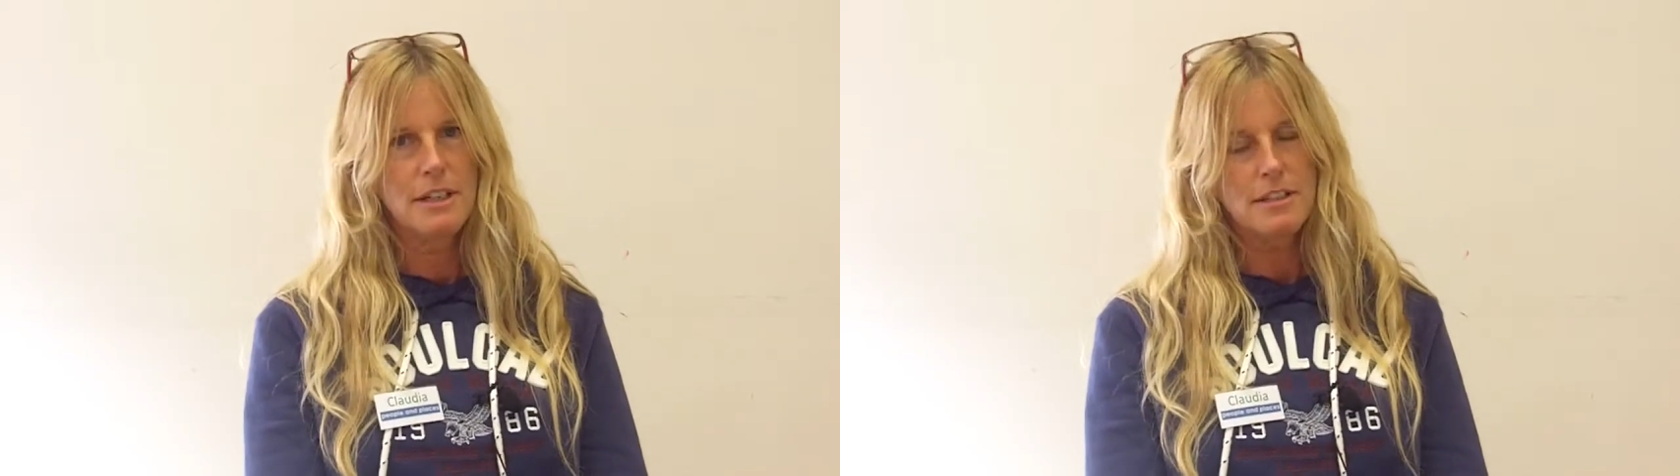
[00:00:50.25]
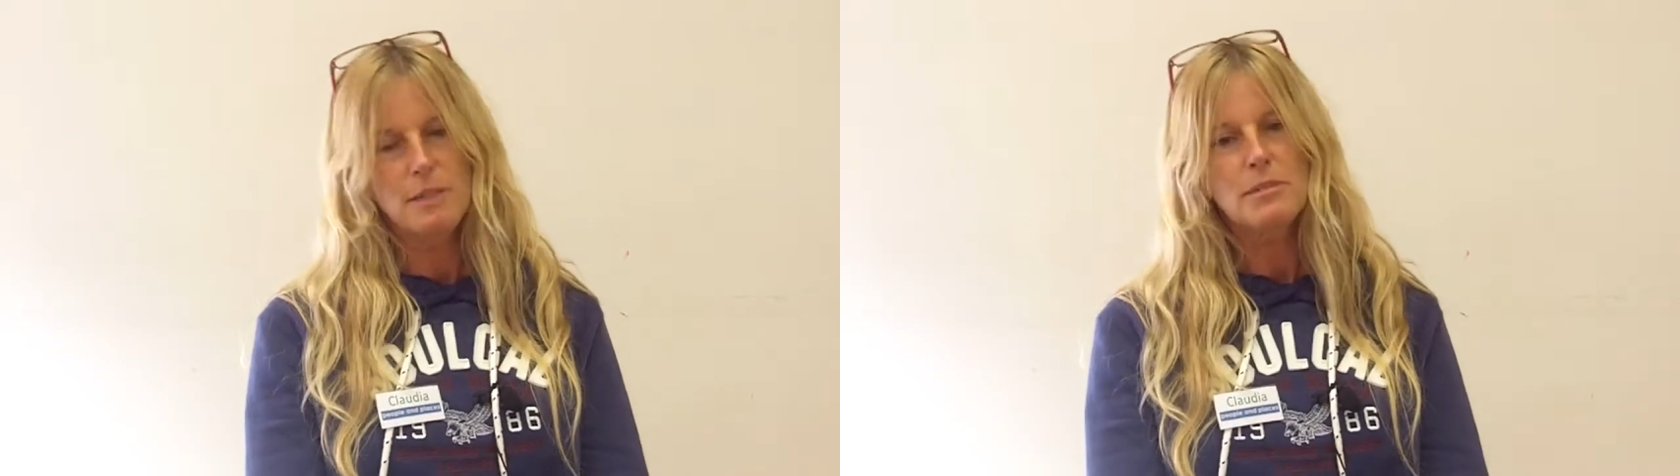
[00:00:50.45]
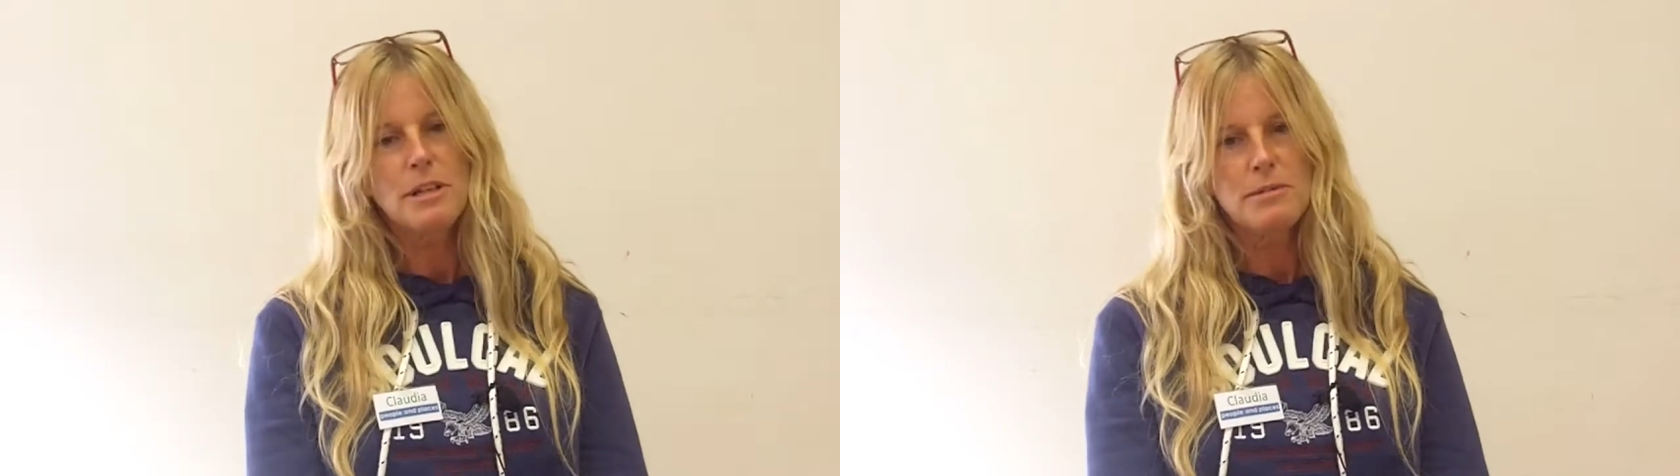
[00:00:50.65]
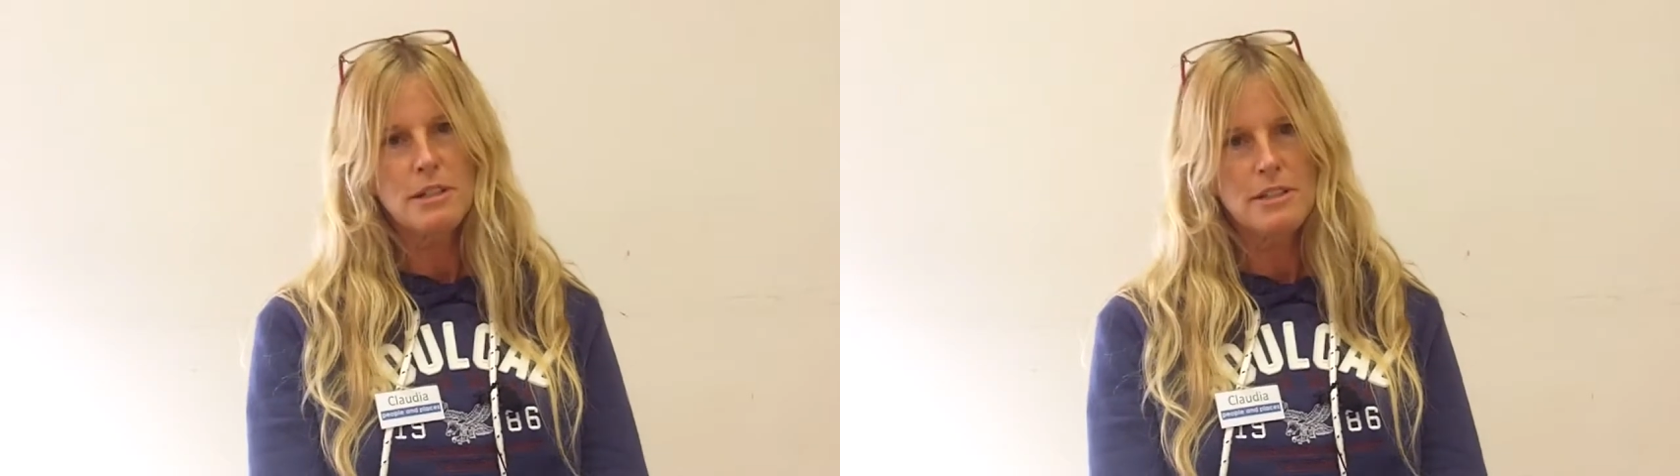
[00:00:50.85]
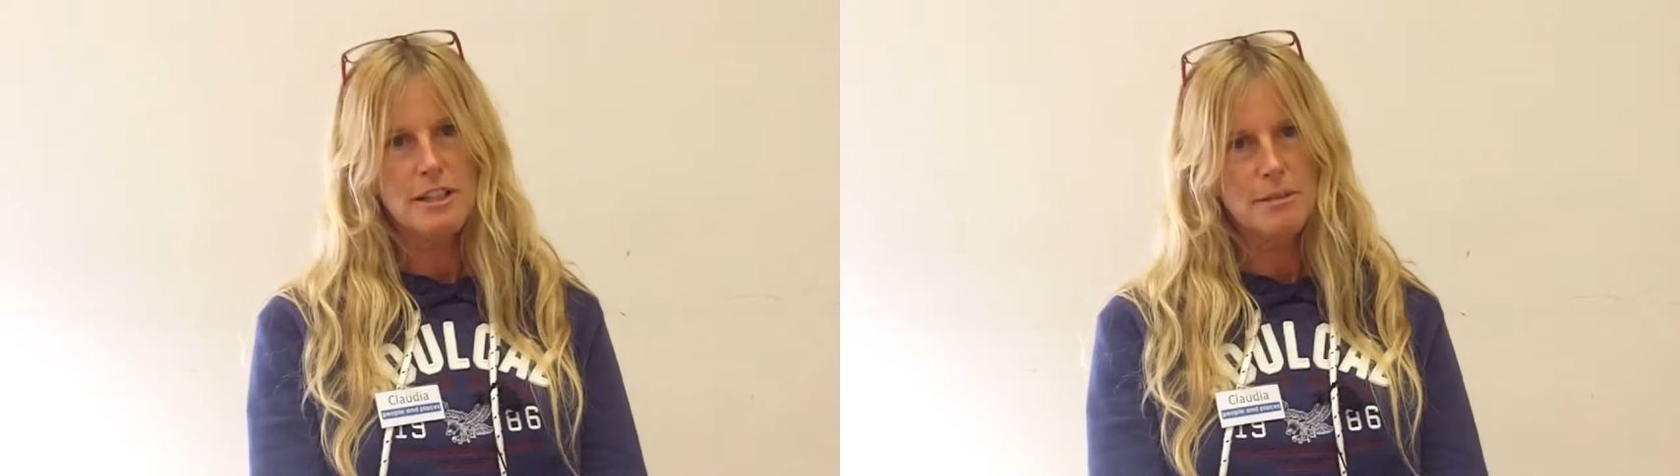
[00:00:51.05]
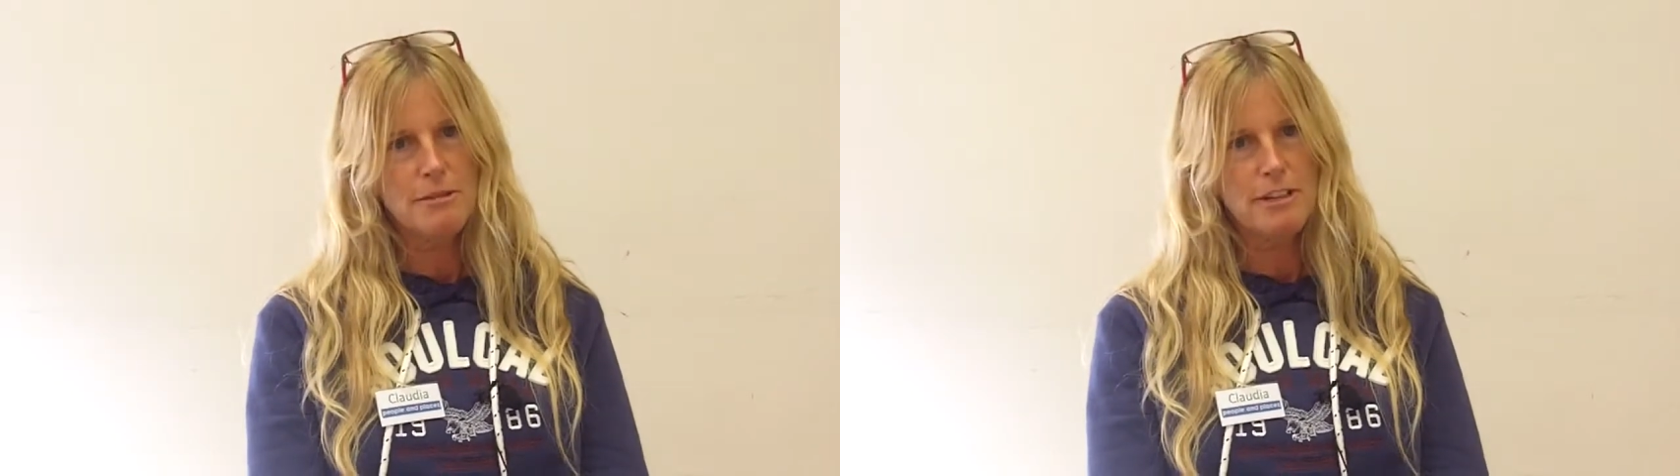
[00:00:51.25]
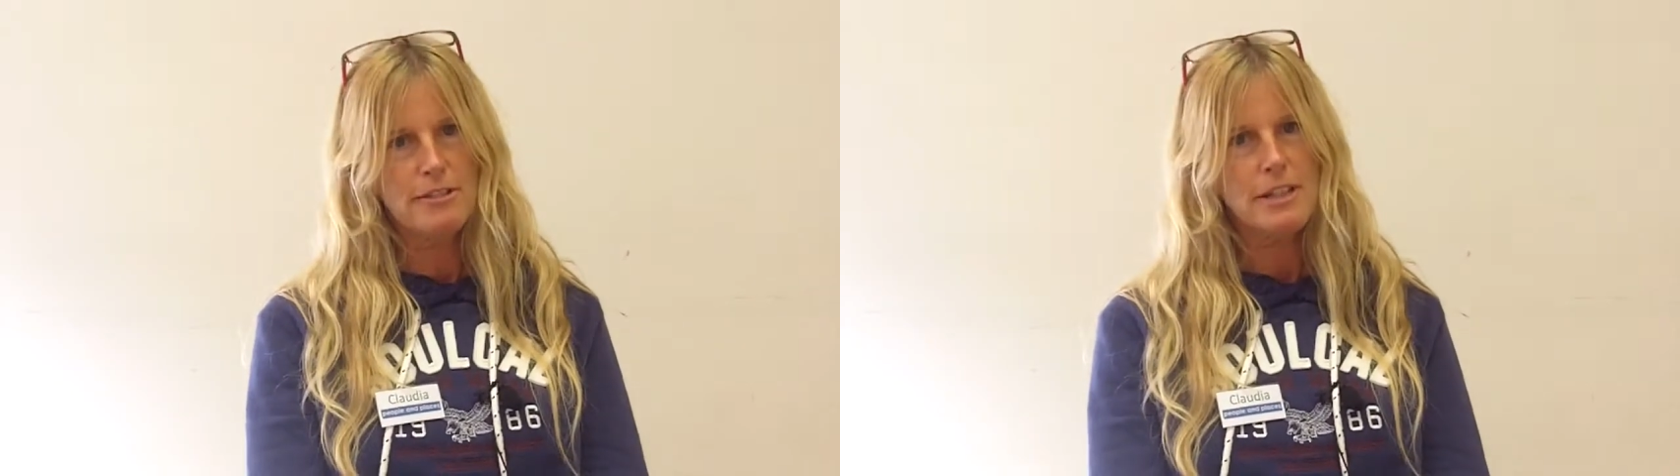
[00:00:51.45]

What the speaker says: Sometimes I see them around